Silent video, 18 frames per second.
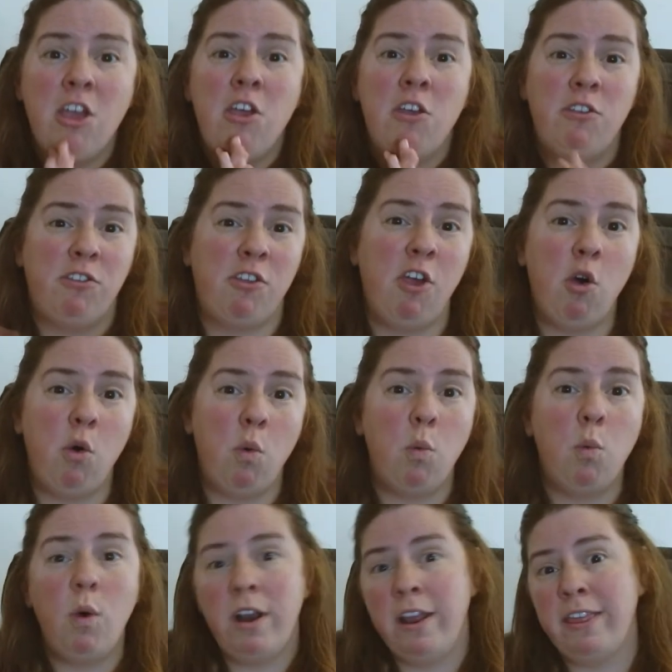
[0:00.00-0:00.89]
So
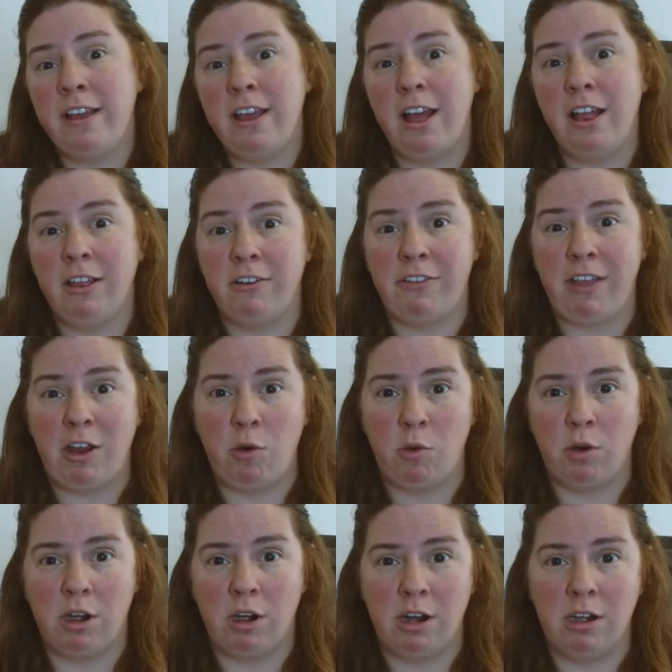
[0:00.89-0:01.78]
one of the colors I
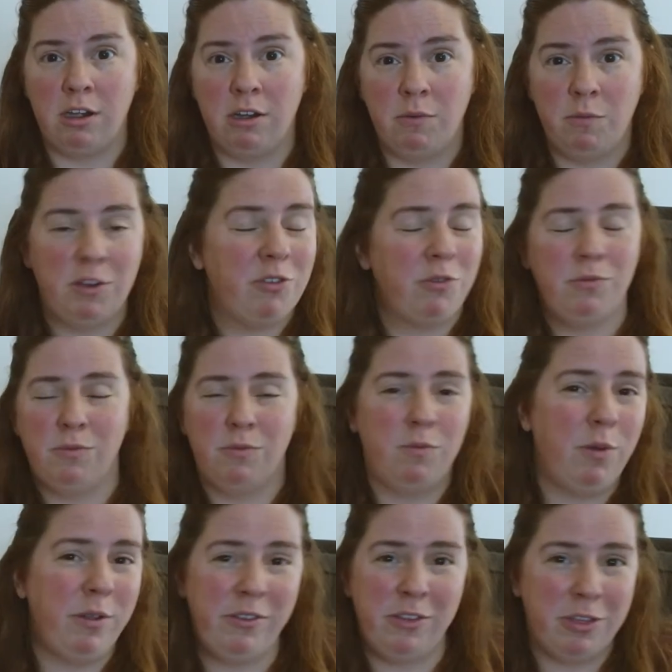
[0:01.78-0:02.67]
ordered, which
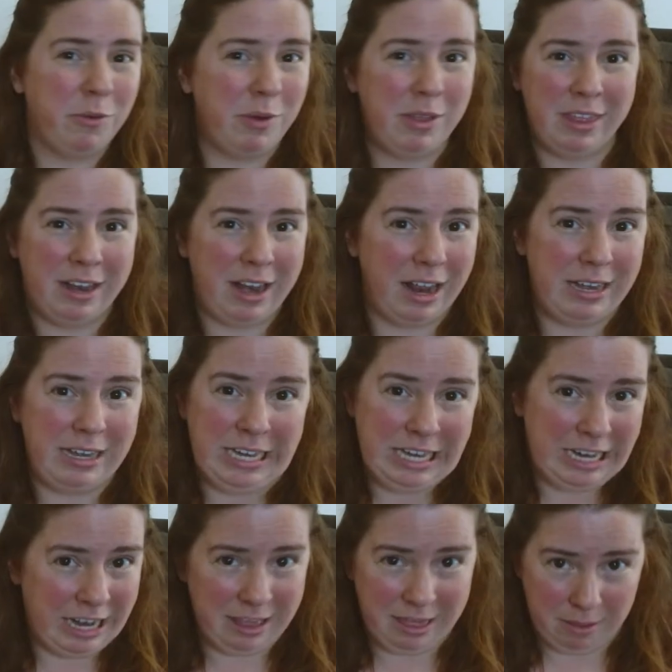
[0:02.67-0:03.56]
wasn't the one that I
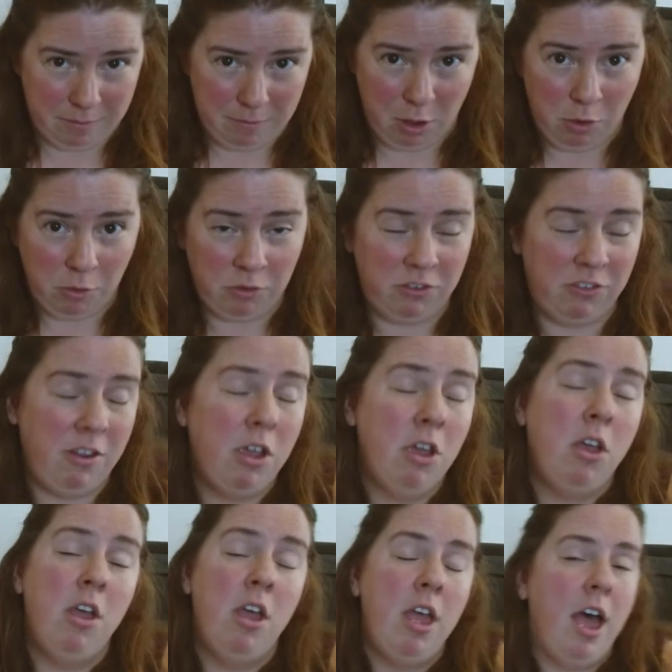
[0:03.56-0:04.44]
needed the most,
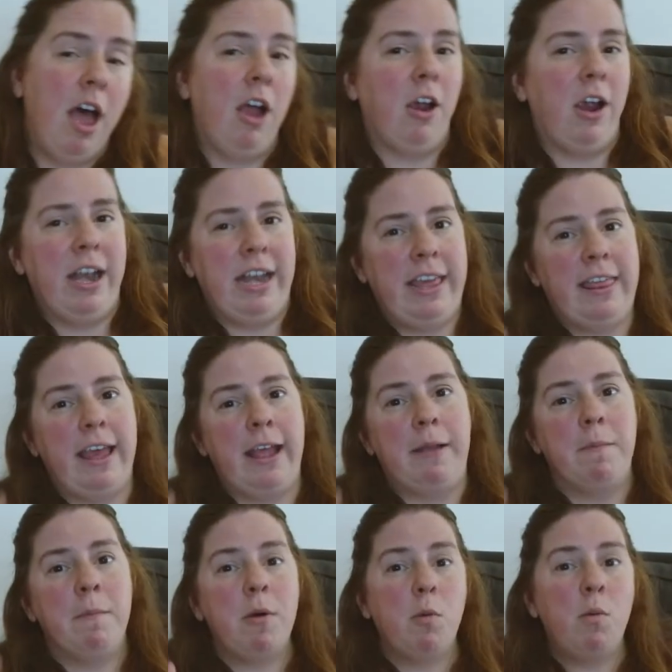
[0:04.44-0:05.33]
or
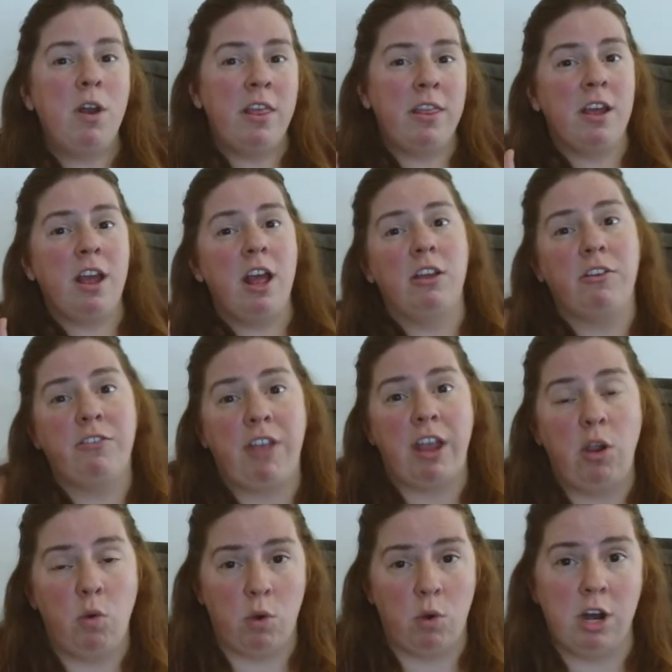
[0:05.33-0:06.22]
anything, but one of the colors I
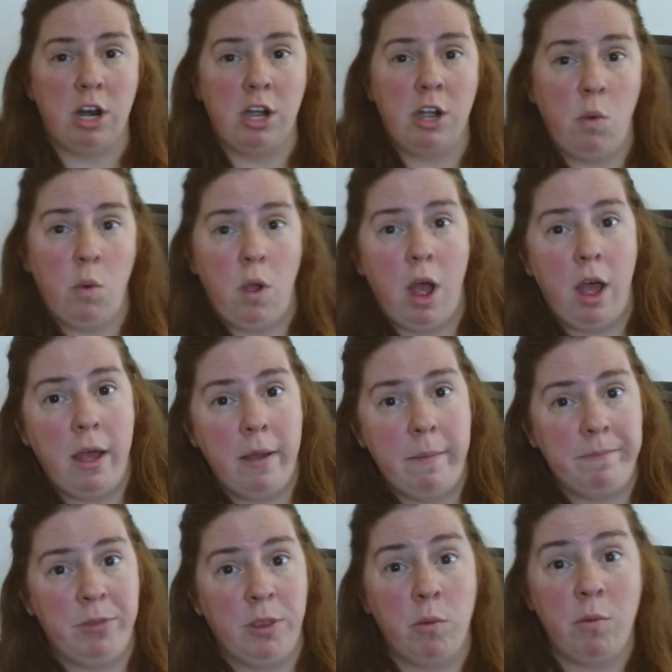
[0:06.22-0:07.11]
ordered
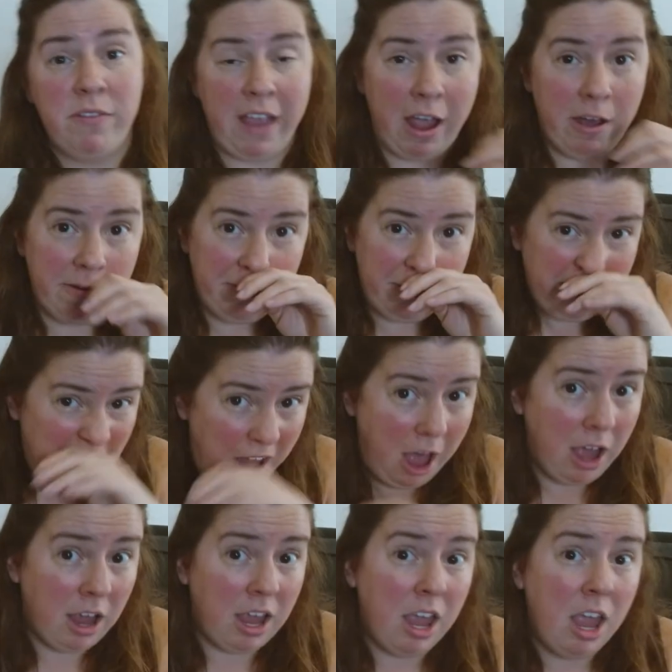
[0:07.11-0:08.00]
um, was out of
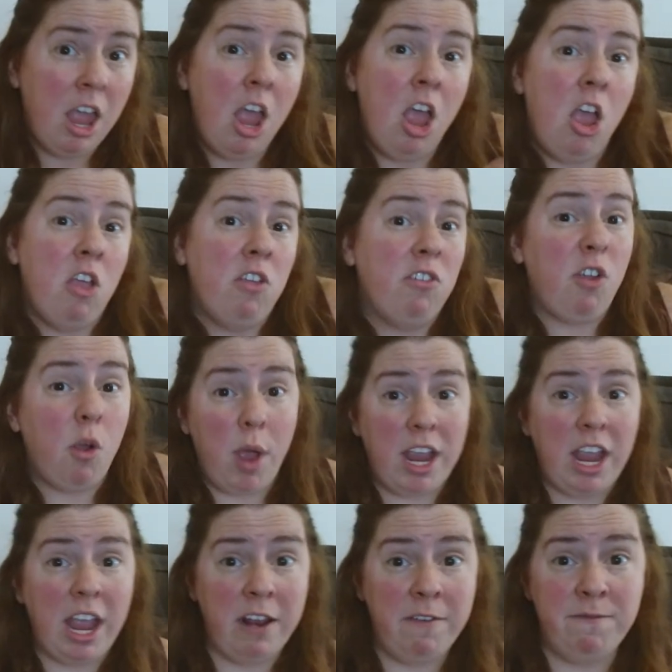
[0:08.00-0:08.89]
stock. So I
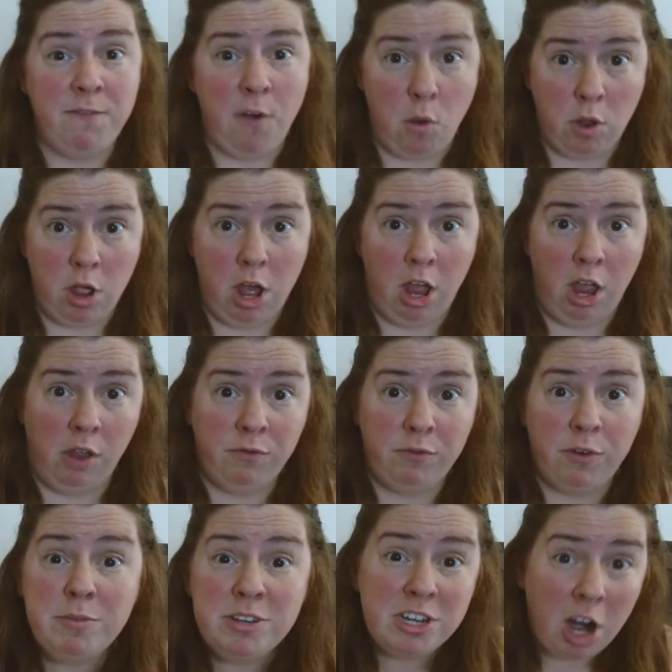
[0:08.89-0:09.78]
get a phone call
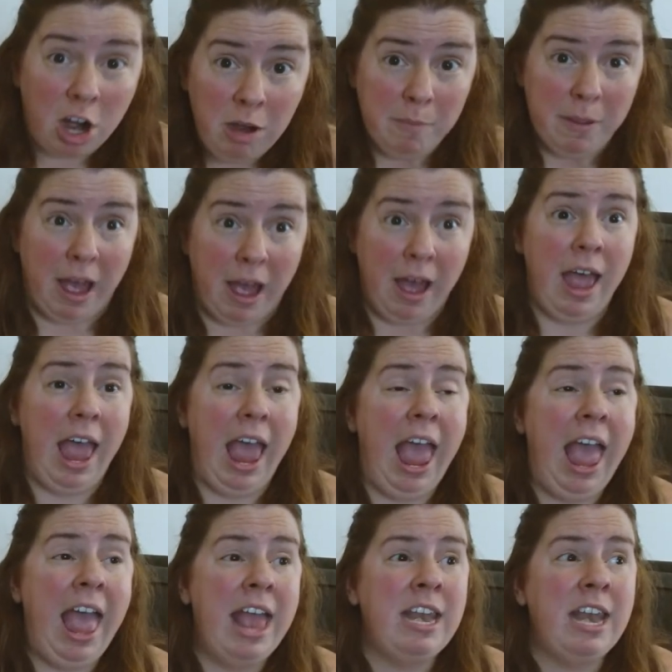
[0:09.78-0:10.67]
from Dharma,
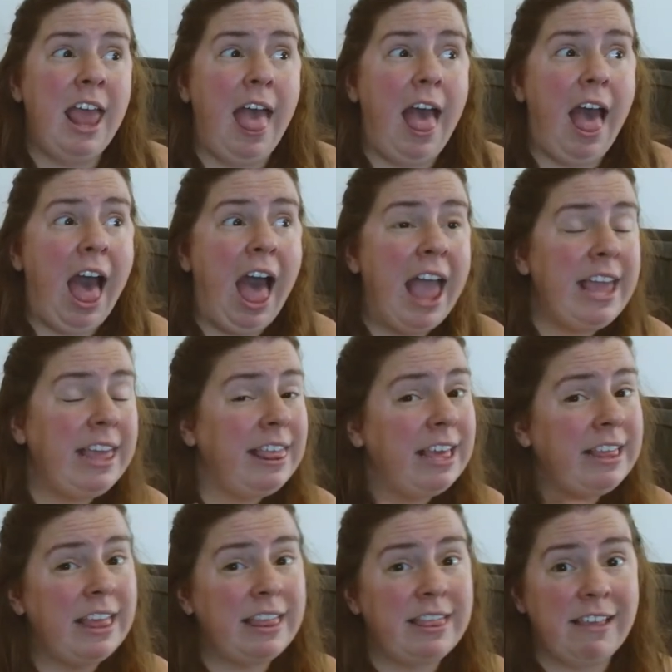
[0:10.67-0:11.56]
and I
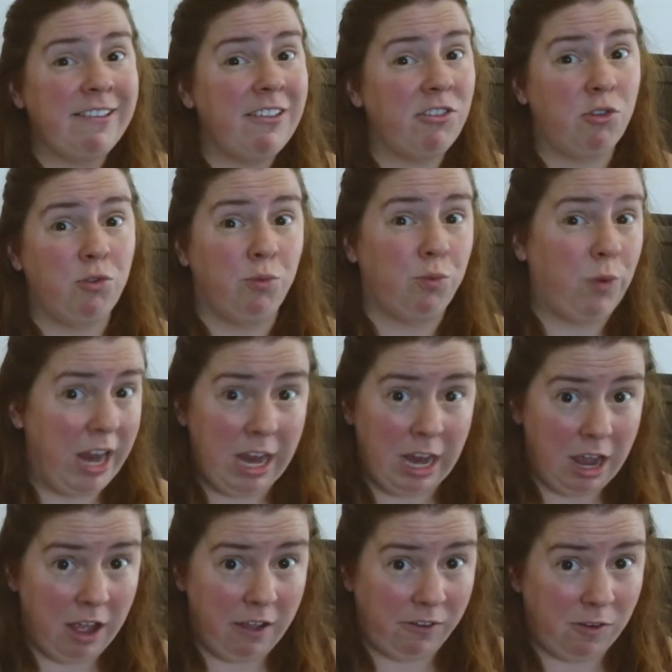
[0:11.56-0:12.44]
think that this is great
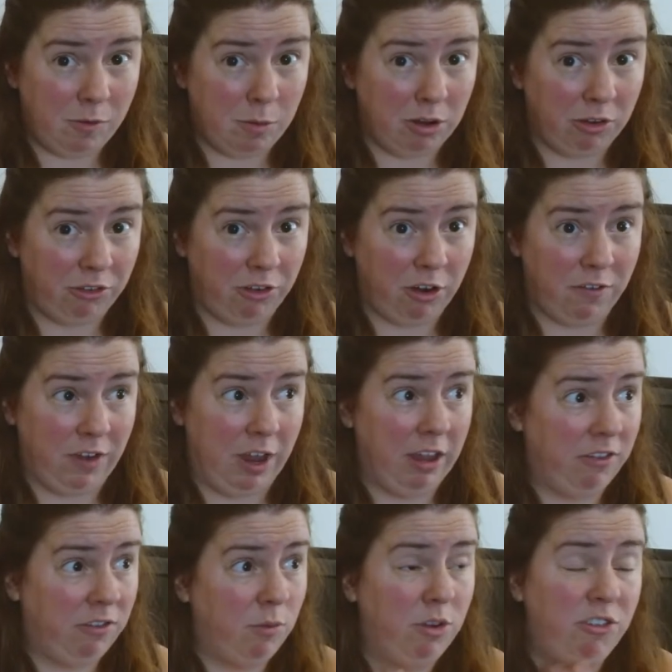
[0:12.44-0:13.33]
customer
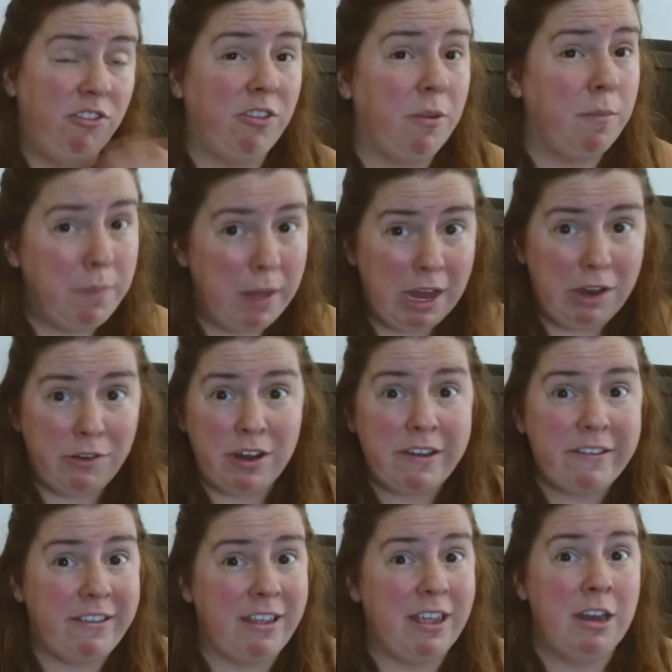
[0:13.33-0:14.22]
service, which is a big
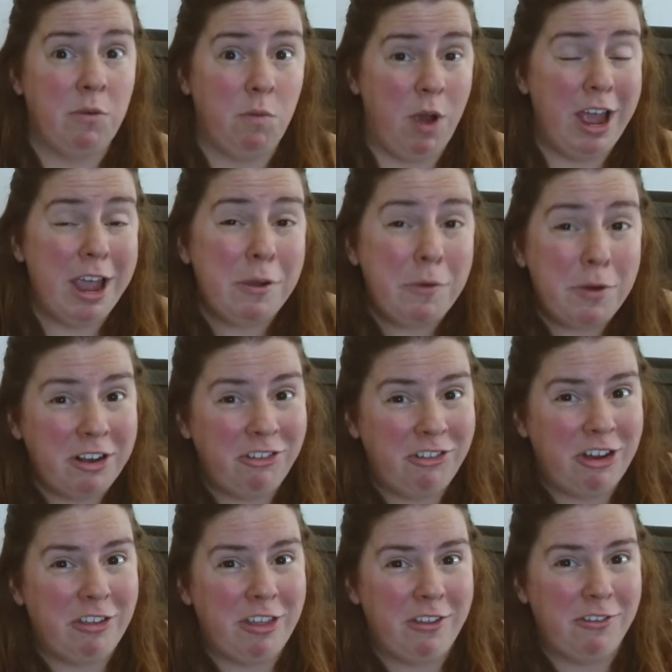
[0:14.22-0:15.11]
reason why I want to
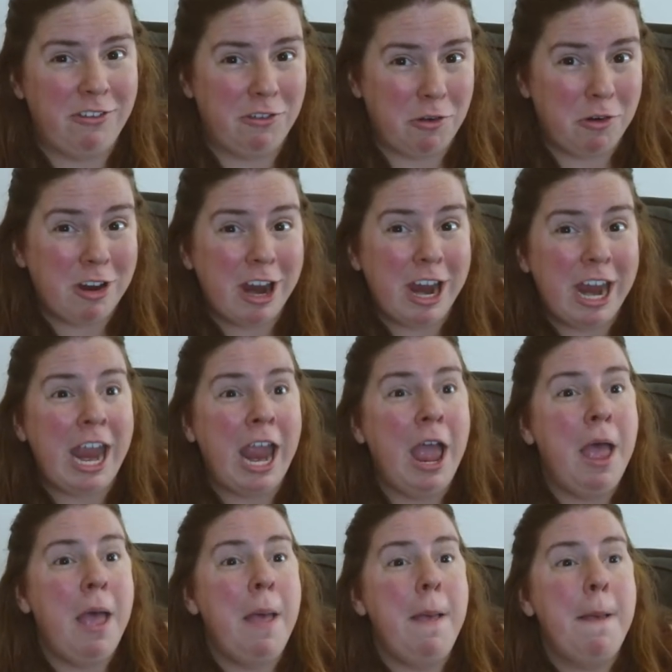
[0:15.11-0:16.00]
share this story.
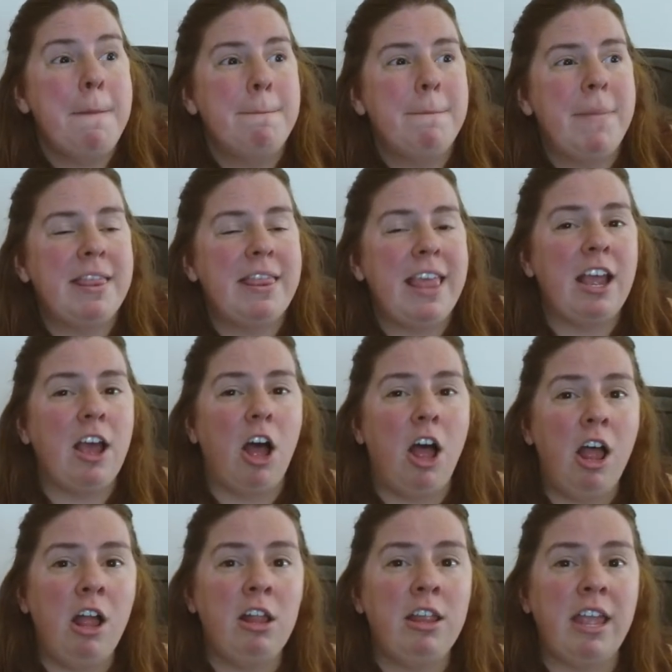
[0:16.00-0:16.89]
But they
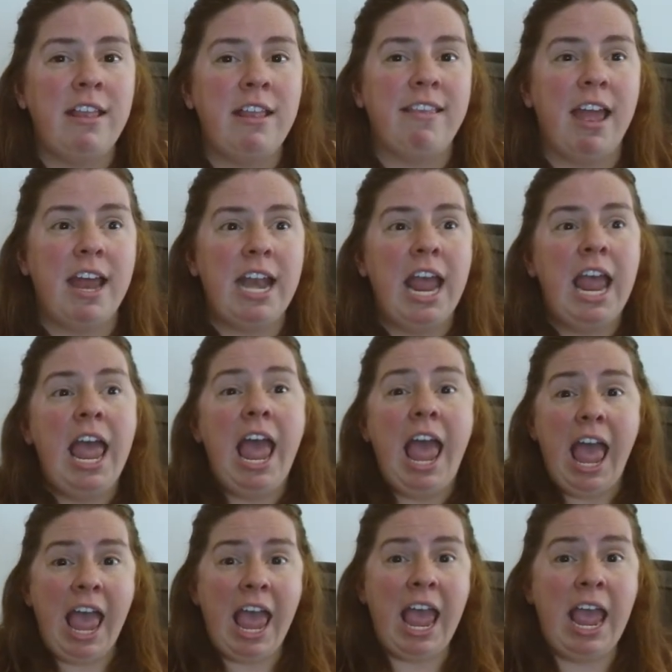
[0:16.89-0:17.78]
called and said,
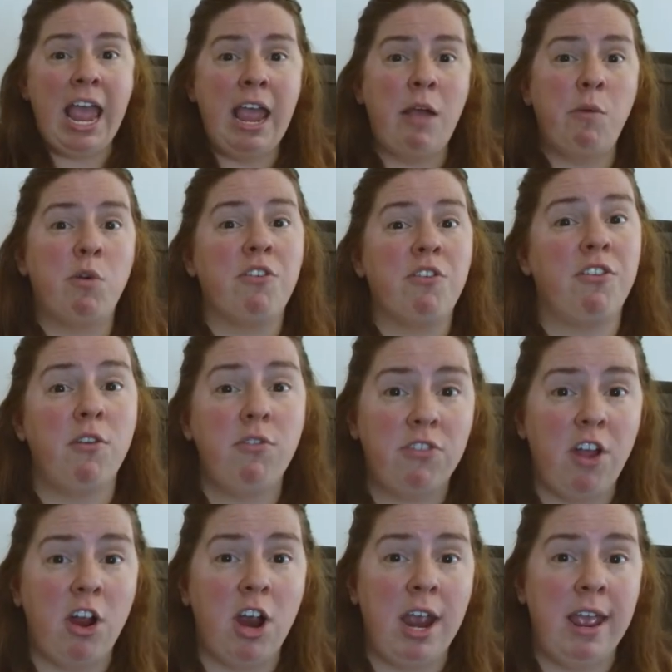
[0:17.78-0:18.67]
Hey, we're so
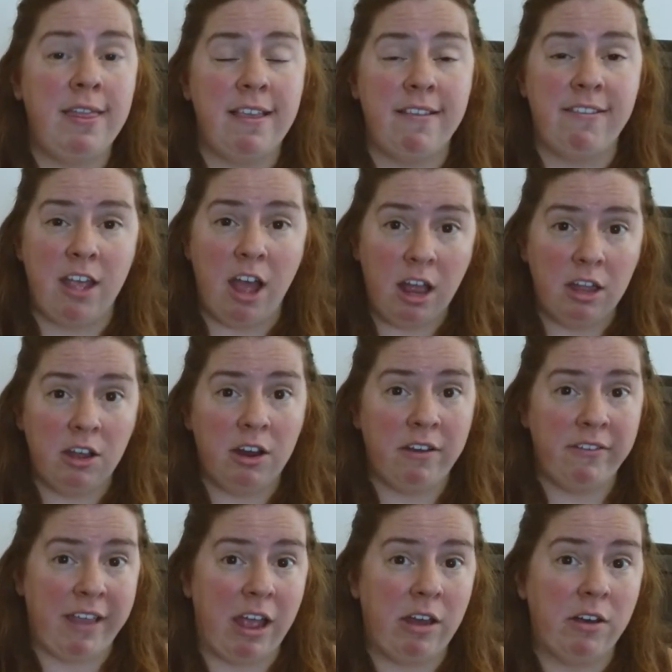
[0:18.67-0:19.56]
sorry, this color
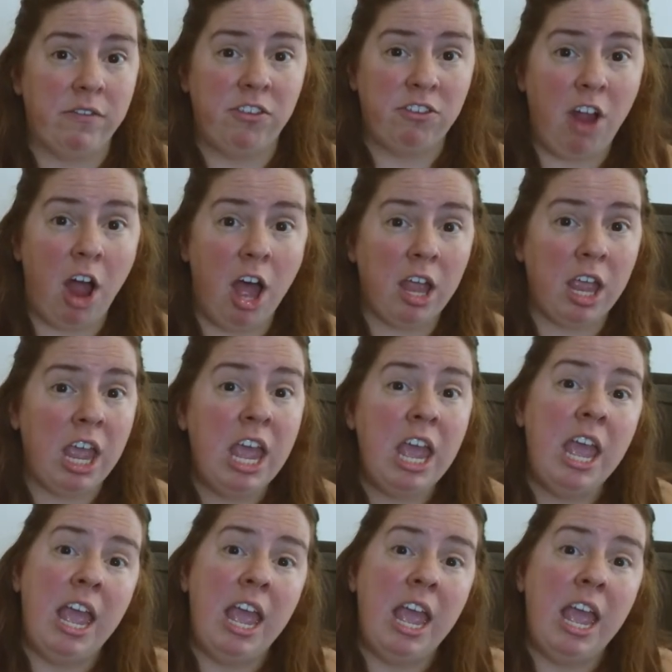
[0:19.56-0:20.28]
is out of stock.